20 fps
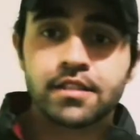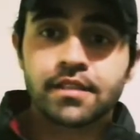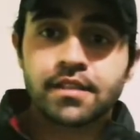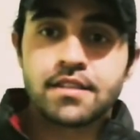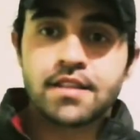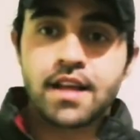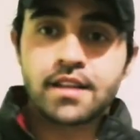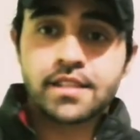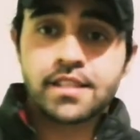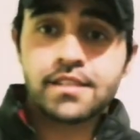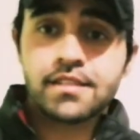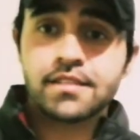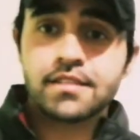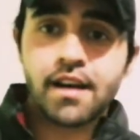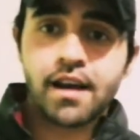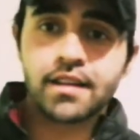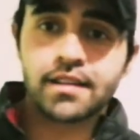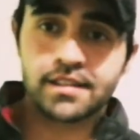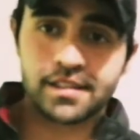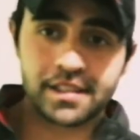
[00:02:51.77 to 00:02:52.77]
notice
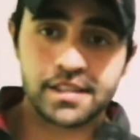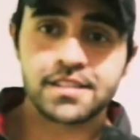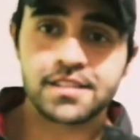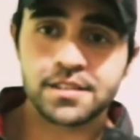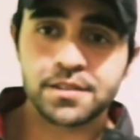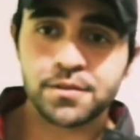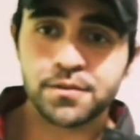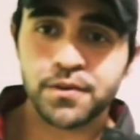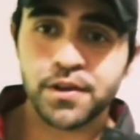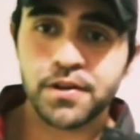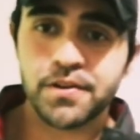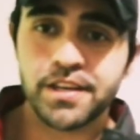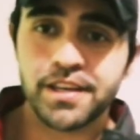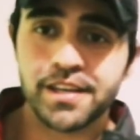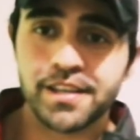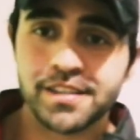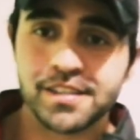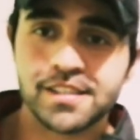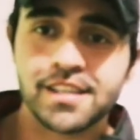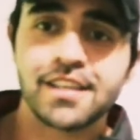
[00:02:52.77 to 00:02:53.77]
that this is very
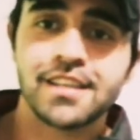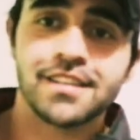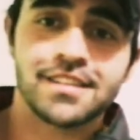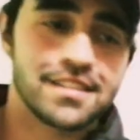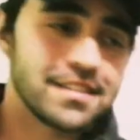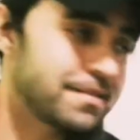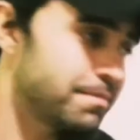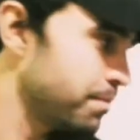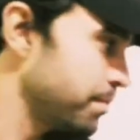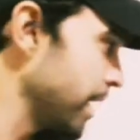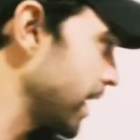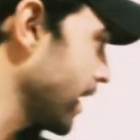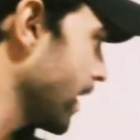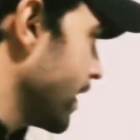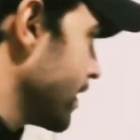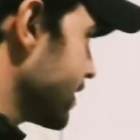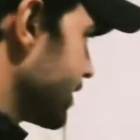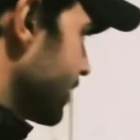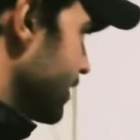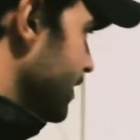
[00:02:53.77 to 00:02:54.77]
easy,
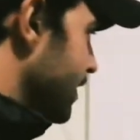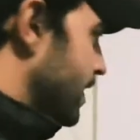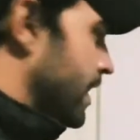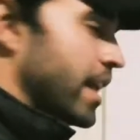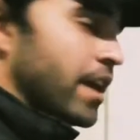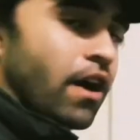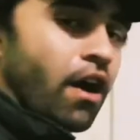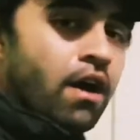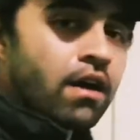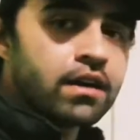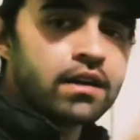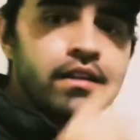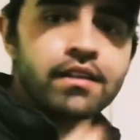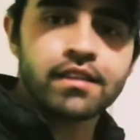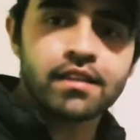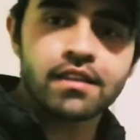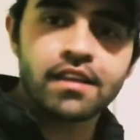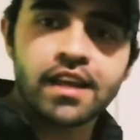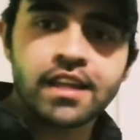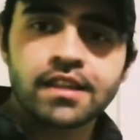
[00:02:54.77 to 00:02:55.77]
because the only
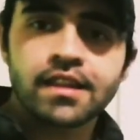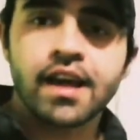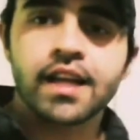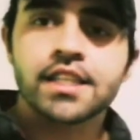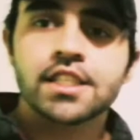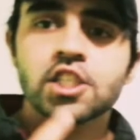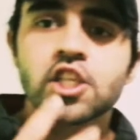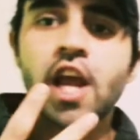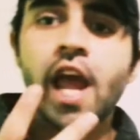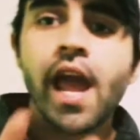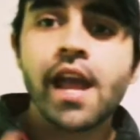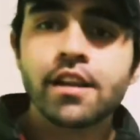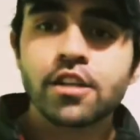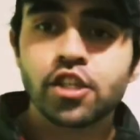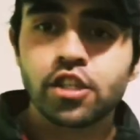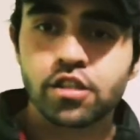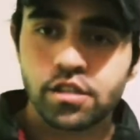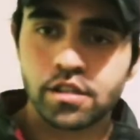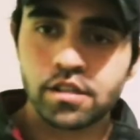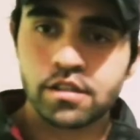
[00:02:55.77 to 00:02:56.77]
thing that
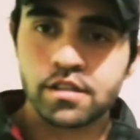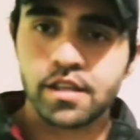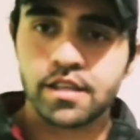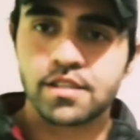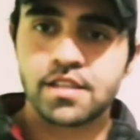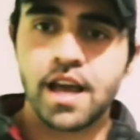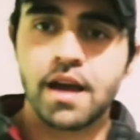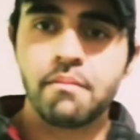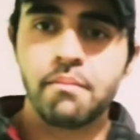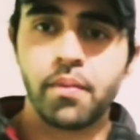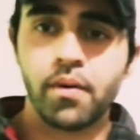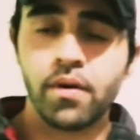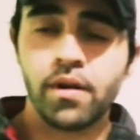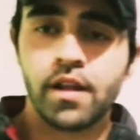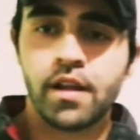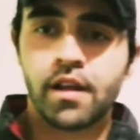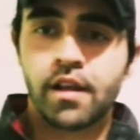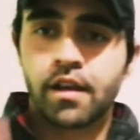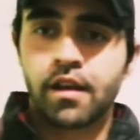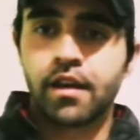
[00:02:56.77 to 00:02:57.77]
changes in the example
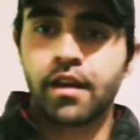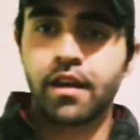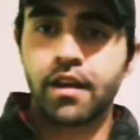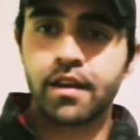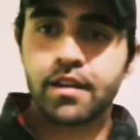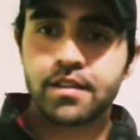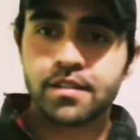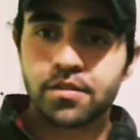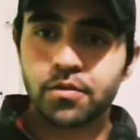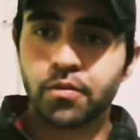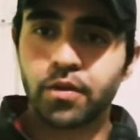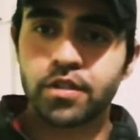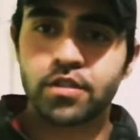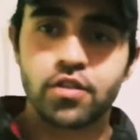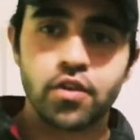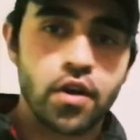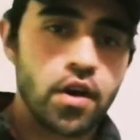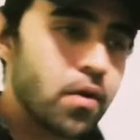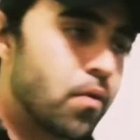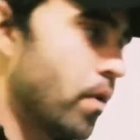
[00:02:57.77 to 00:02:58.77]
is what
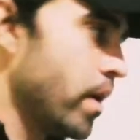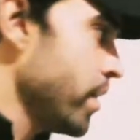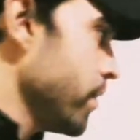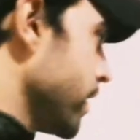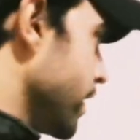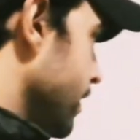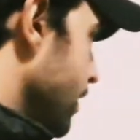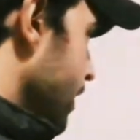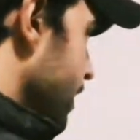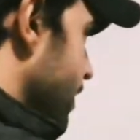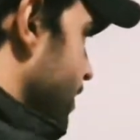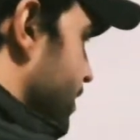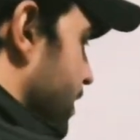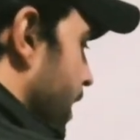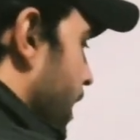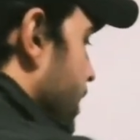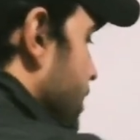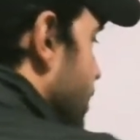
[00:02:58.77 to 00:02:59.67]
you are wearing. In this case,